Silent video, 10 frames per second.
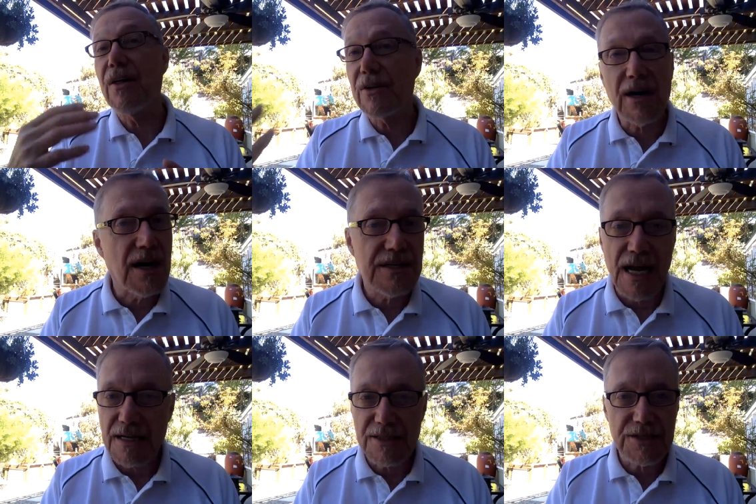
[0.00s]
to other
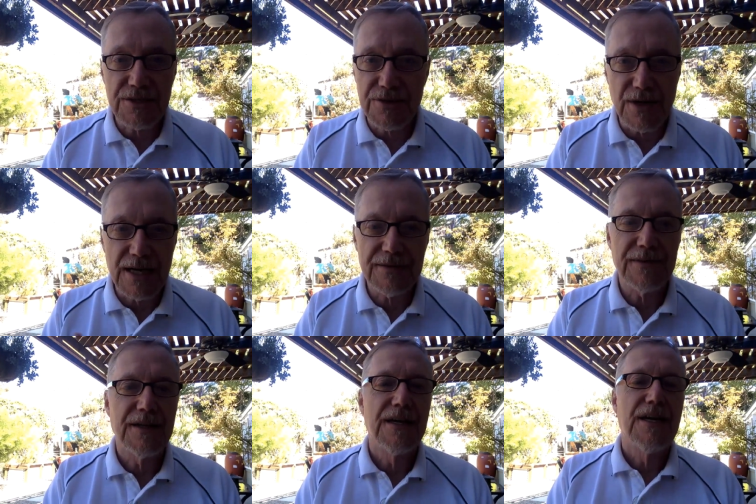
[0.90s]
contexts, right?
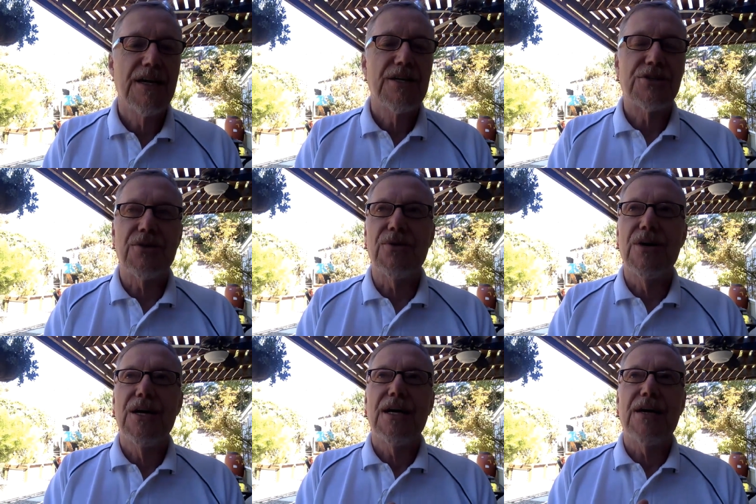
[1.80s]
So
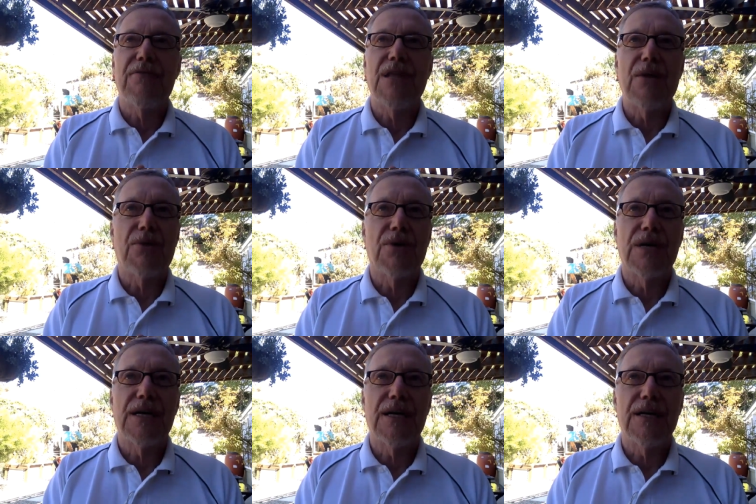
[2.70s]
if they
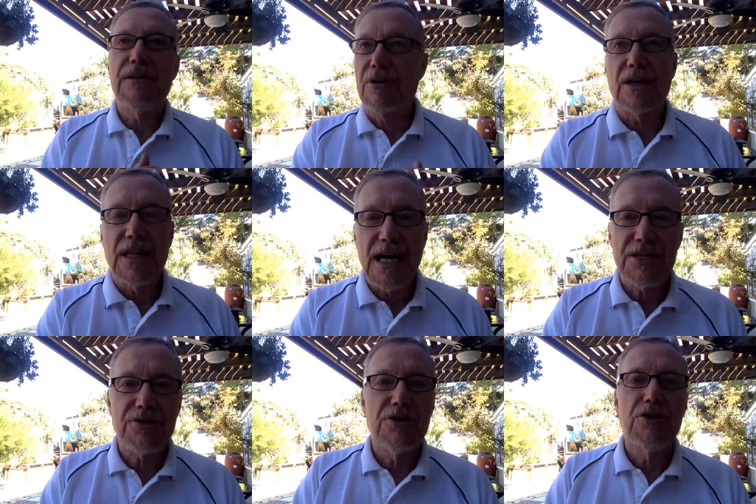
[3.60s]
were in a different
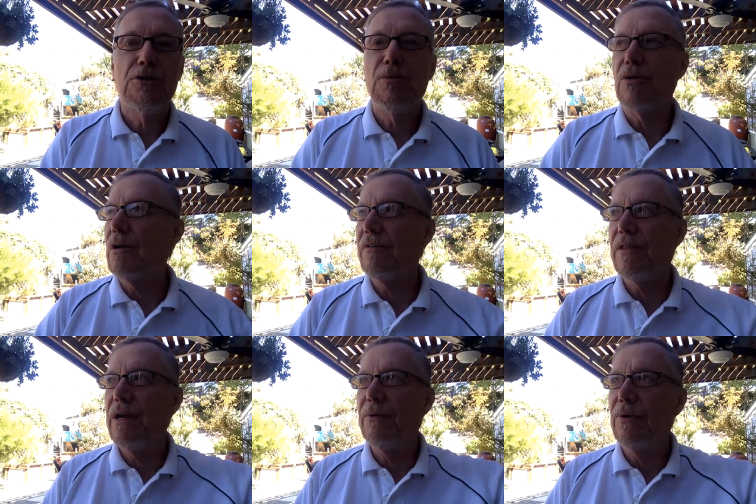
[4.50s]
classroom or
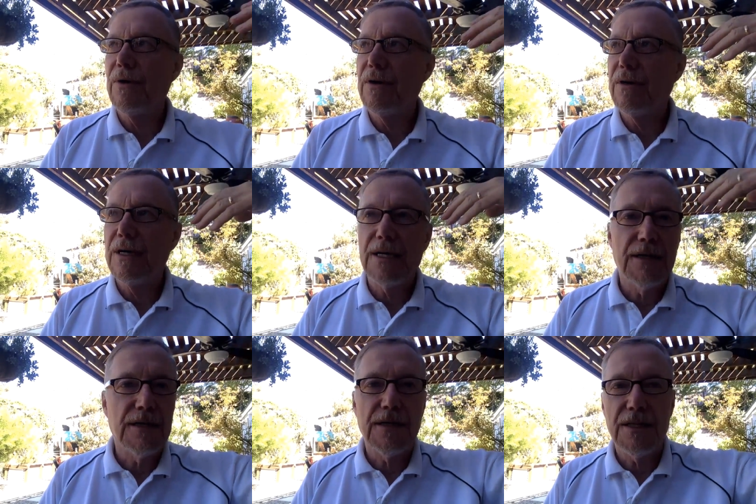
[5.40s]
if they were
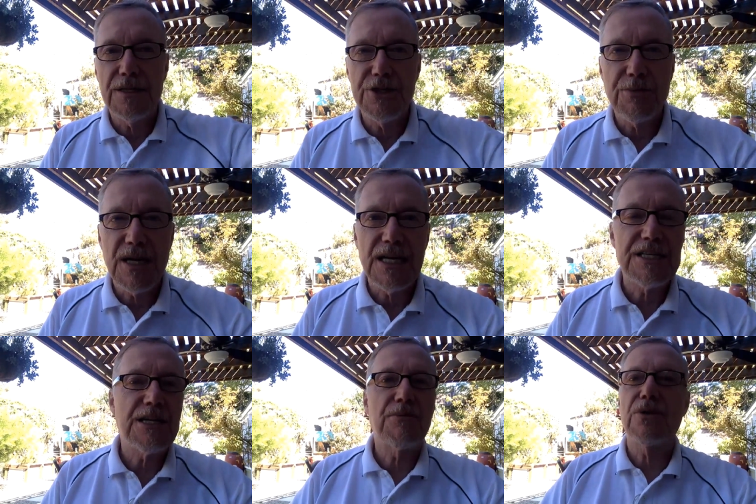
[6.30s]
in a, uh, the
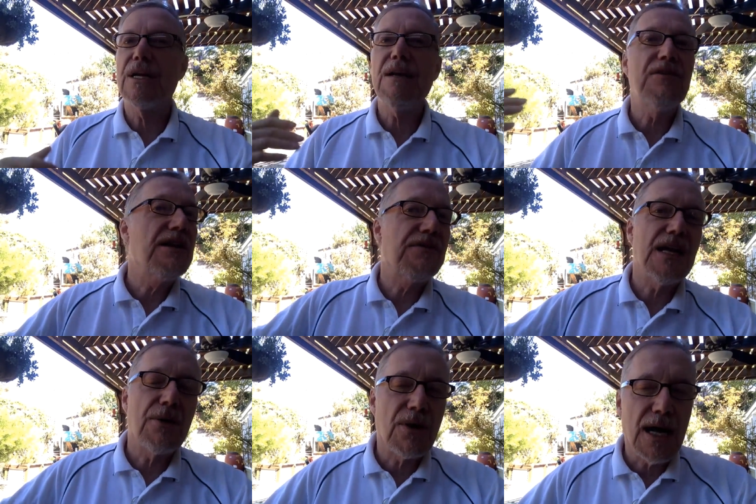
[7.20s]
gymnasium or even if
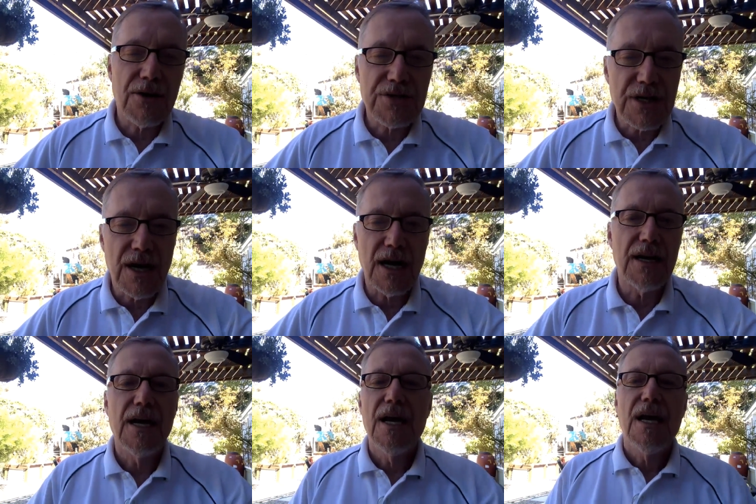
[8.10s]
they were
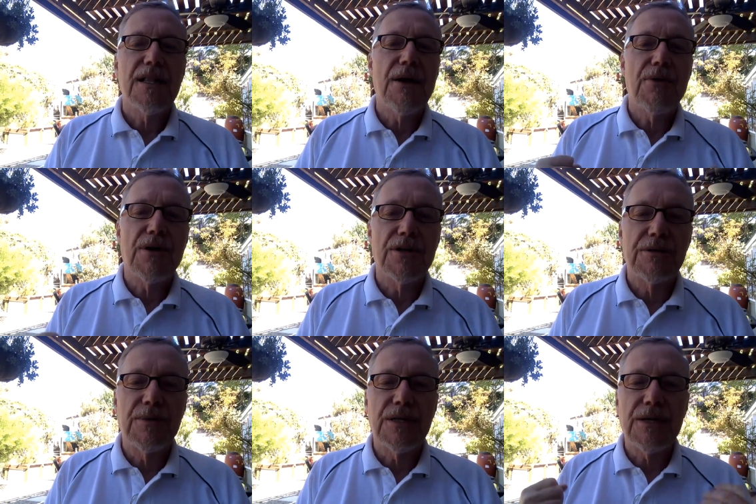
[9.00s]
outside, they would
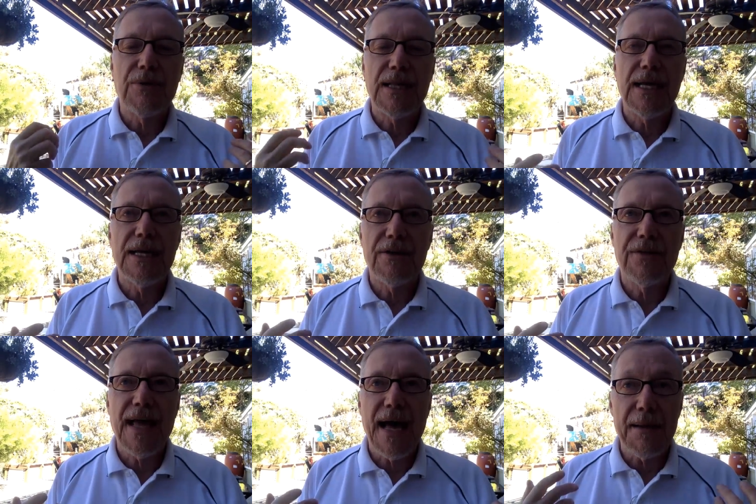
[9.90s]
ultimately, when they
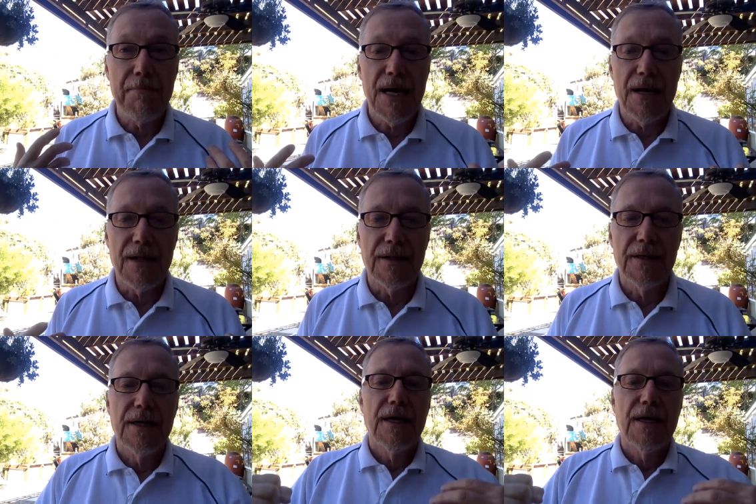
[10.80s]
hear that bell,